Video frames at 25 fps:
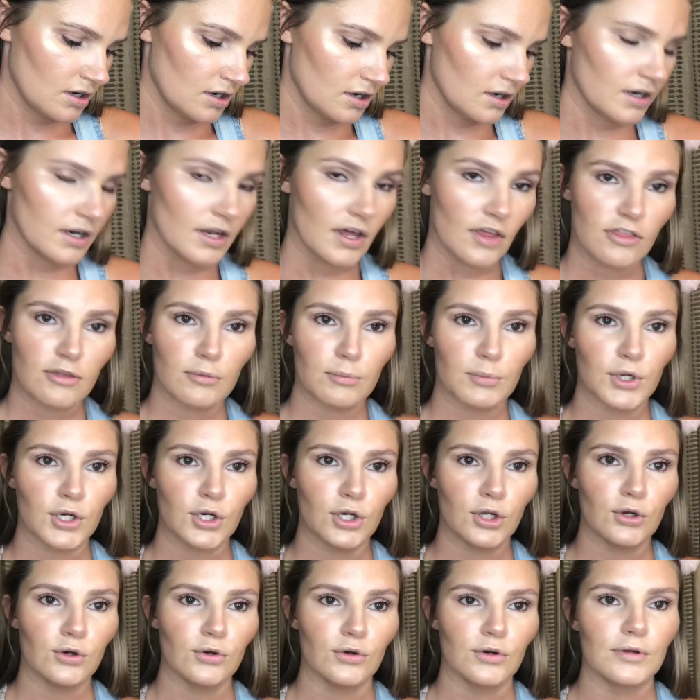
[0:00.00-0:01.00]
Nothing But
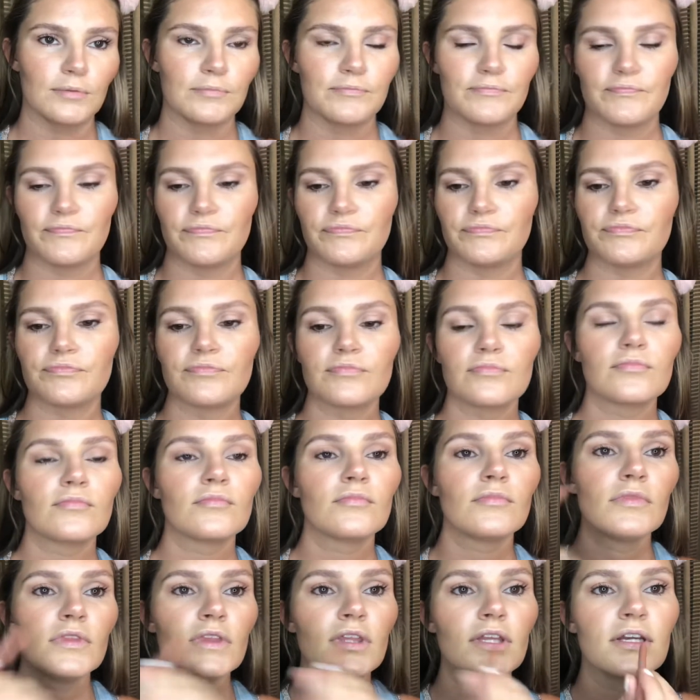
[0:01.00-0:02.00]
Nude.
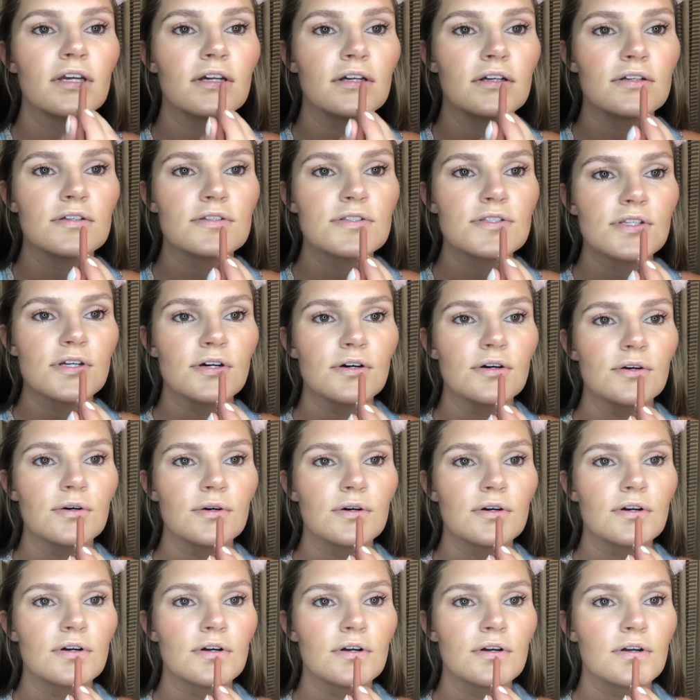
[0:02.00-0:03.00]

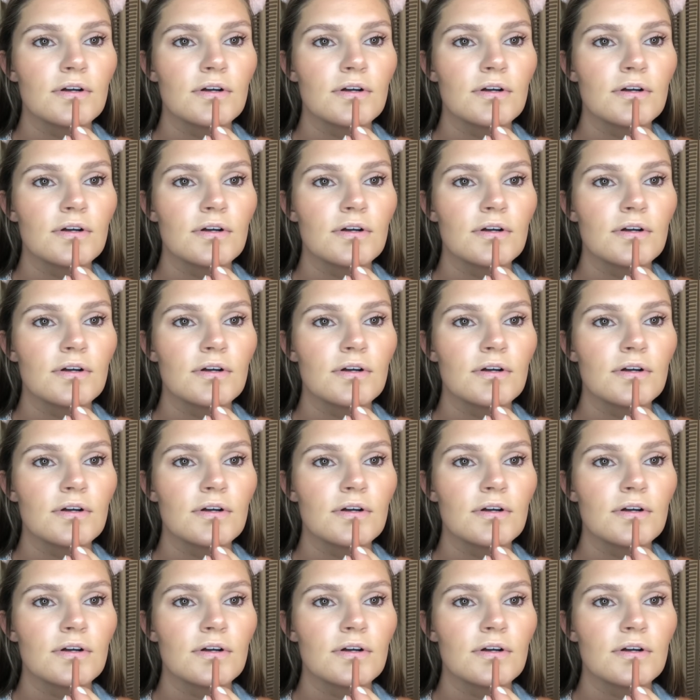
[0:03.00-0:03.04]
So,